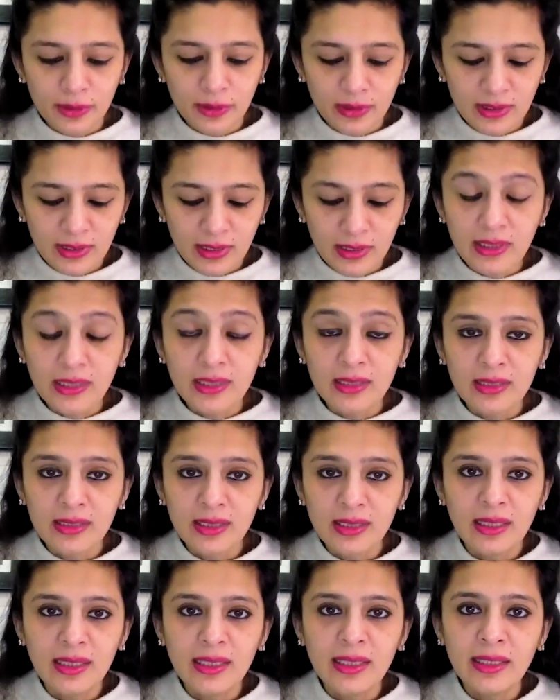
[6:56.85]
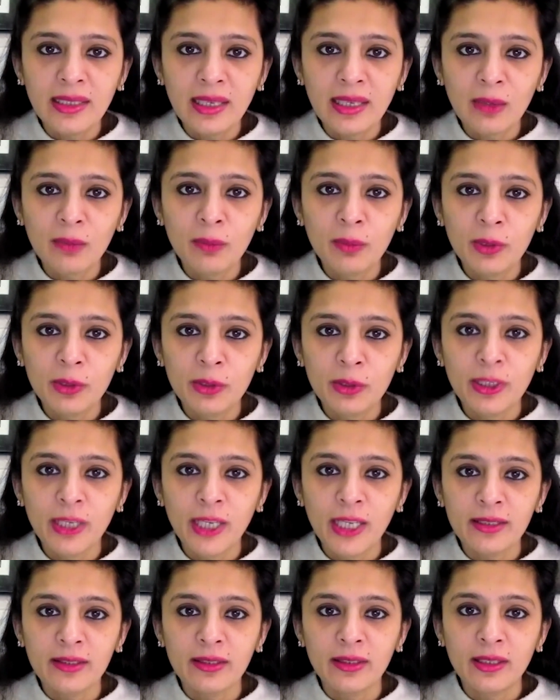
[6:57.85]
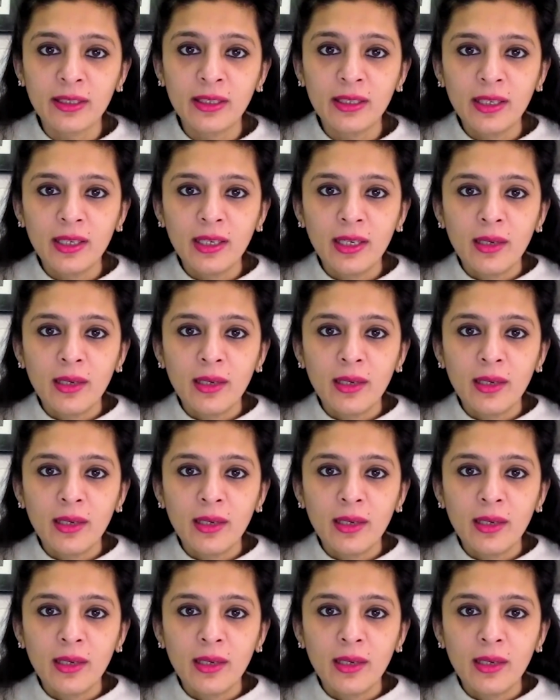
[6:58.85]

statistically now put together.